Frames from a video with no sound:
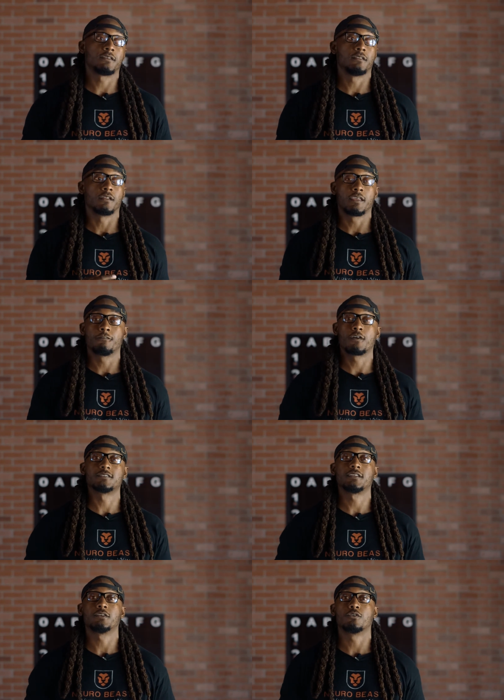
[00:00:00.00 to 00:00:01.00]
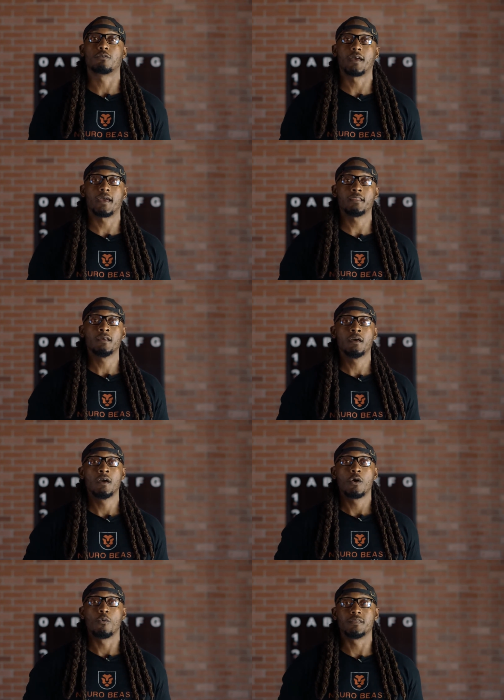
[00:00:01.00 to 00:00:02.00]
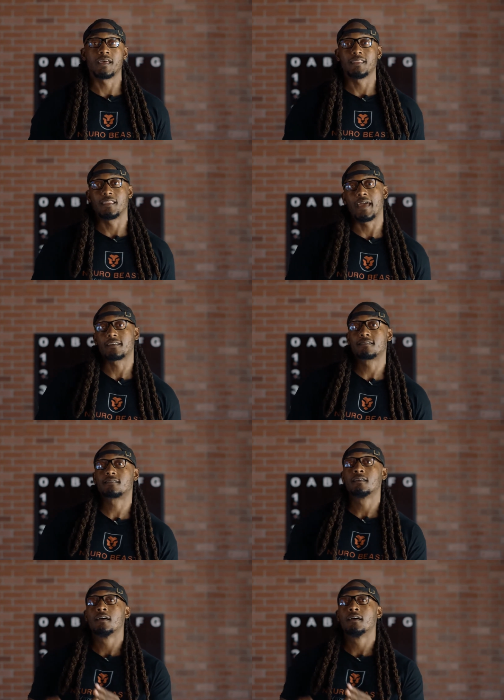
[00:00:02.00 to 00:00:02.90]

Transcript: looking for a single red. When the next